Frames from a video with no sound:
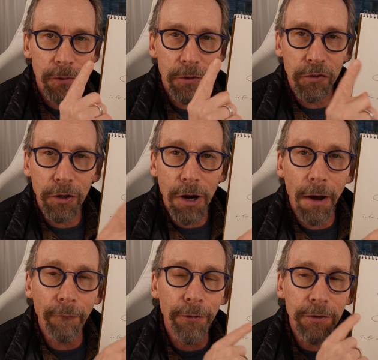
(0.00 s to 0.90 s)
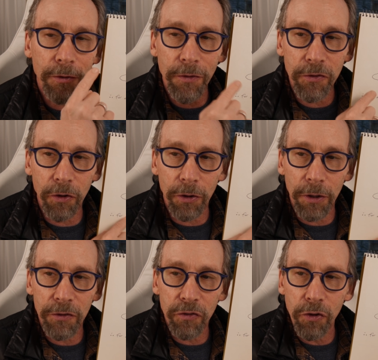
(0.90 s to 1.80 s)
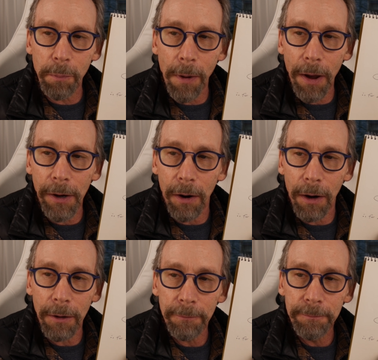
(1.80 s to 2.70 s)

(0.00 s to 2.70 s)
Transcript: the circumference of the circle is 2 pi r,